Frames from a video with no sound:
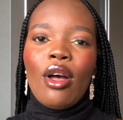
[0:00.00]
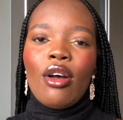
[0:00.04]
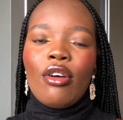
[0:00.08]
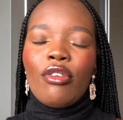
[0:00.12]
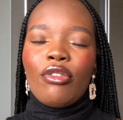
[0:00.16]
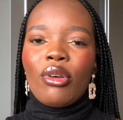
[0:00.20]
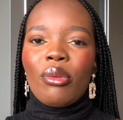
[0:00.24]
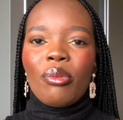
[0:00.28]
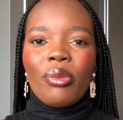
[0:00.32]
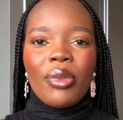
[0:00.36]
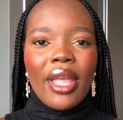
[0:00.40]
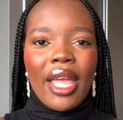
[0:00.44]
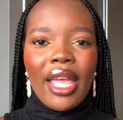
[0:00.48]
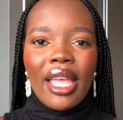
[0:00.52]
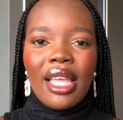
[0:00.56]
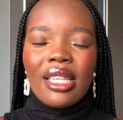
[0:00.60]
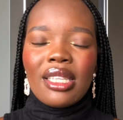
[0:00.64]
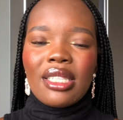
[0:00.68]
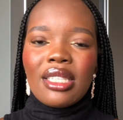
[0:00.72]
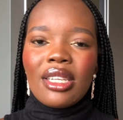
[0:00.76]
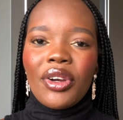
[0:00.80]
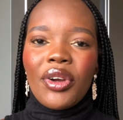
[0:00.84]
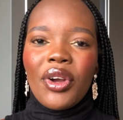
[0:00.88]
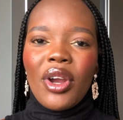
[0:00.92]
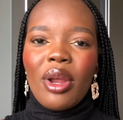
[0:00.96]
from their
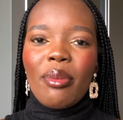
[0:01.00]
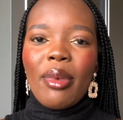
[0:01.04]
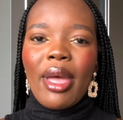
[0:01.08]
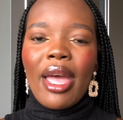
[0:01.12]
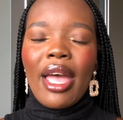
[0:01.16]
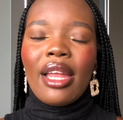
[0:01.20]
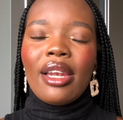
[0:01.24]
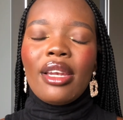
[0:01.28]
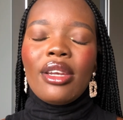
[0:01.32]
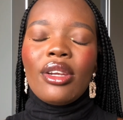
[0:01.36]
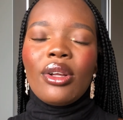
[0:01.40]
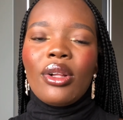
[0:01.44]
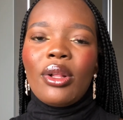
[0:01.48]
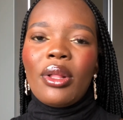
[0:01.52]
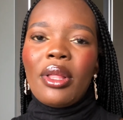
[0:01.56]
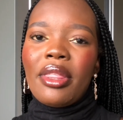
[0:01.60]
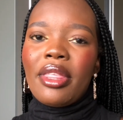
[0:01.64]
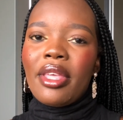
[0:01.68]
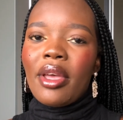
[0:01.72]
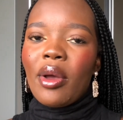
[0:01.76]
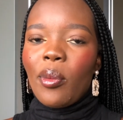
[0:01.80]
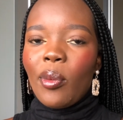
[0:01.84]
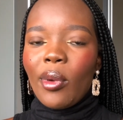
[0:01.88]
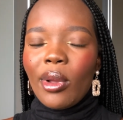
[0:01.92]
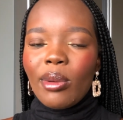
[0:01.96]
Instagram handle,
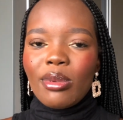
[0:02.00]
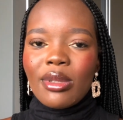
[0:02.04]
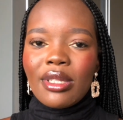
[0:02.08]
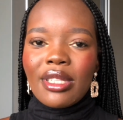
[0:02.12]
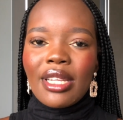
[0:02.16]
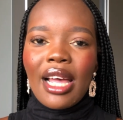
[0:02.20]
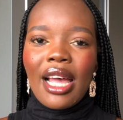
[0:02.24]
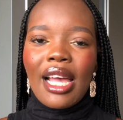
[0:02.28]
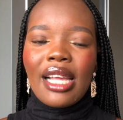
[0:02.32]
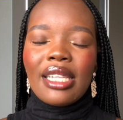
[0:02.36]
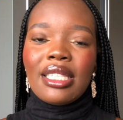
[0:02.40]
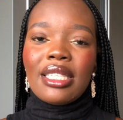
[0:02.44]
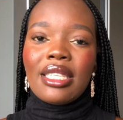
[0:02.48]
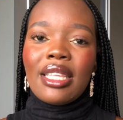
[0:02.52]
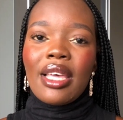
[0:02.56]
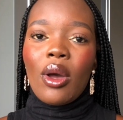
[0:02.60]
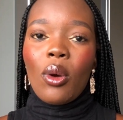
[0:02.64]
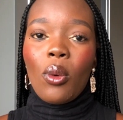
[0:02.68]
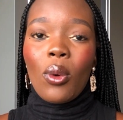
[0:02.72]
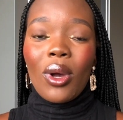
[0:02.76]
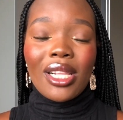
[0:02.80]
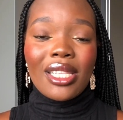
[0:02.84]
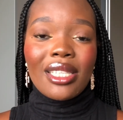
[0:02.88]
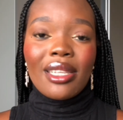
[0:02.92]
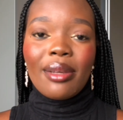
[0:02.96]
their website, their
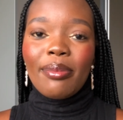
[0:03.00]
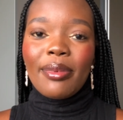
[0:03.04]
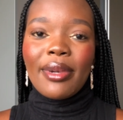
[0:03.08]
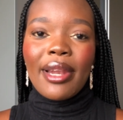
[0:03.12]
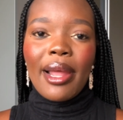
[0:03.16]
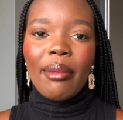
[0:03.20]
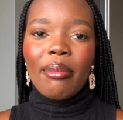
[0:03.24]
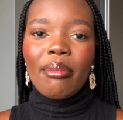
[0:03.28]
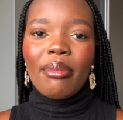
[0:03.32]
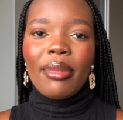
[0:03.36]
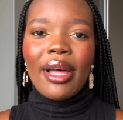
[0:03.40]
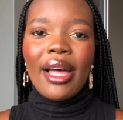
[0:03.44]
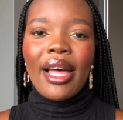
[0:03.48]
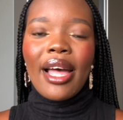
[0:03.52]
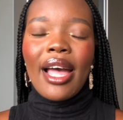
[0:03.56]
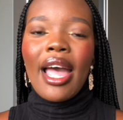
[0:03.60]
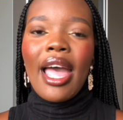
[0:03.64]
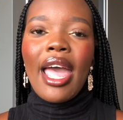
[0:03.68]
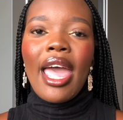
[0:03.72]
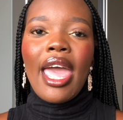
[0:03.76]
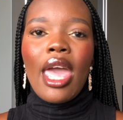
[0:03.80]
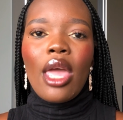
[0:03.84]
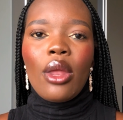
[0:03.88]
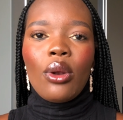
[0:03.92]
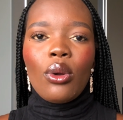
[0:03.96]
WhatsApp number,
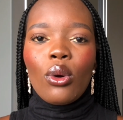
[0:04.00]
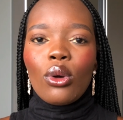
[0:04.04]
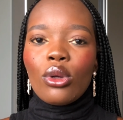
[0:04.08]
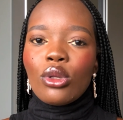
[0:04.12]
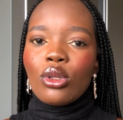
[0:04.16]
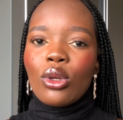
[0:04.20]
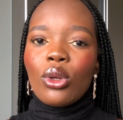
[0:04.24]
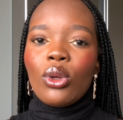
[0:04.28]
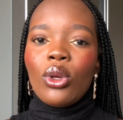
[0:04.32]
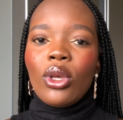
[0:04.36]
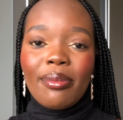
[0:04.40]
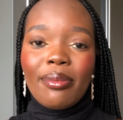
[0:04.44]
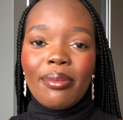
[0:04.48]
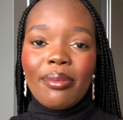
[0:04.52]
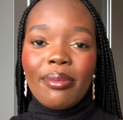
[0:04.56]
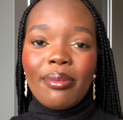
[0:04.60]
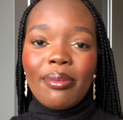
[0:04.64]
and also